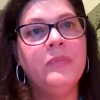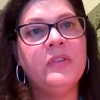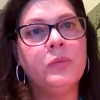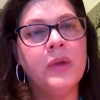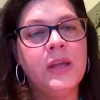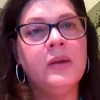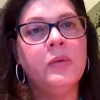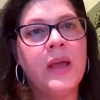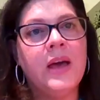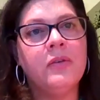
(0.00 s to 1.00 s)
So
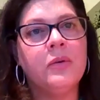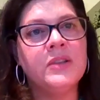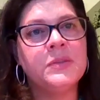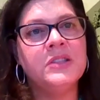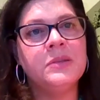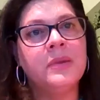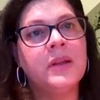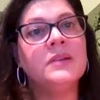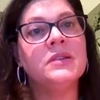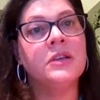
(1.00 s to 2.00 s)
we have a
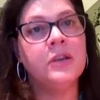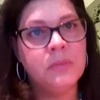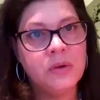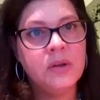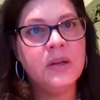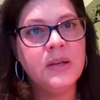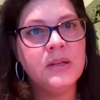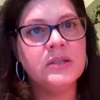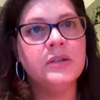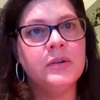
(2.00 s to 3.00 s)
responsibility as a
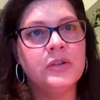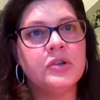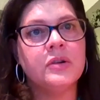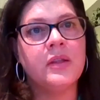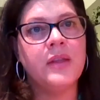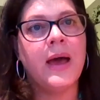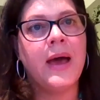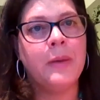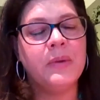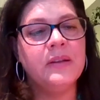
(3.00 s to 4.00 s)
community to ensure that
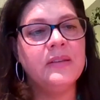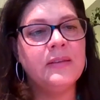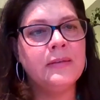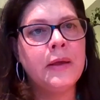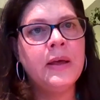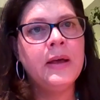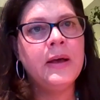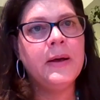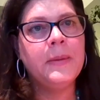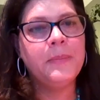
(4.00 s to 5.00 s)
happens.
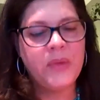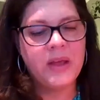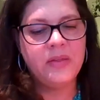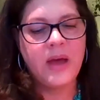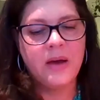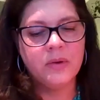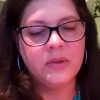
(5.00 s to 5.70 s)
And that